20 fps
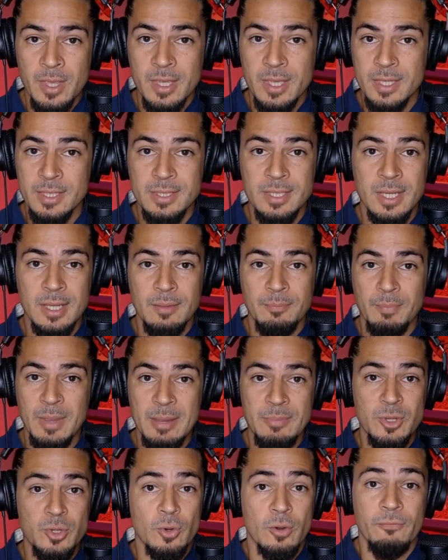Is it
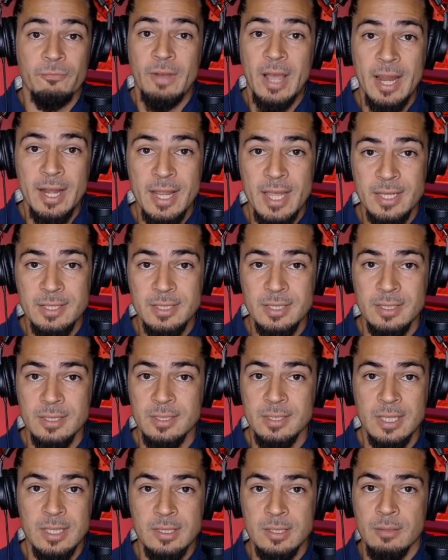maybe your
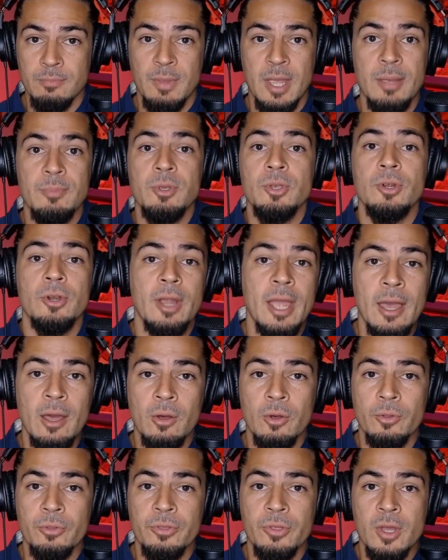finances? Is it maybe your
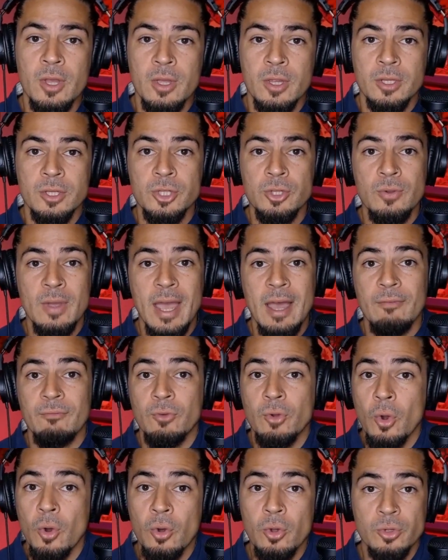health? Do you
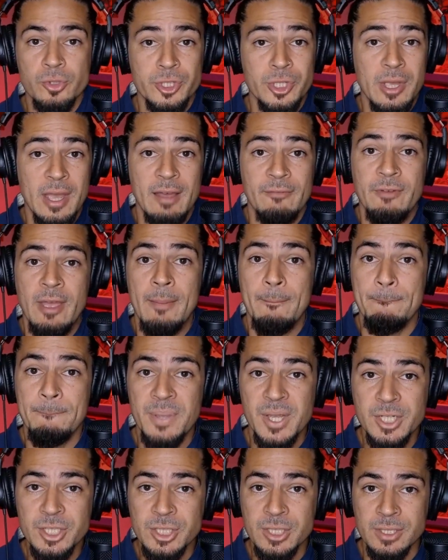have goals? Do you have
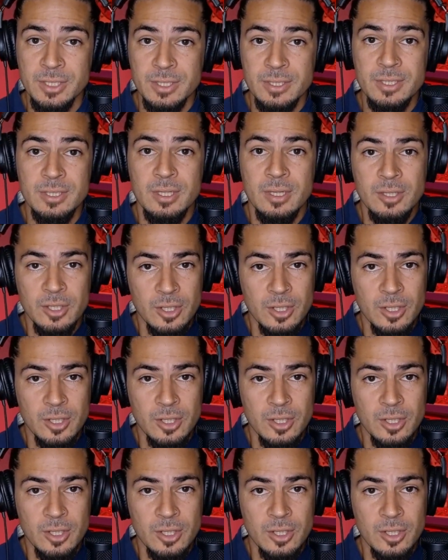ambitions?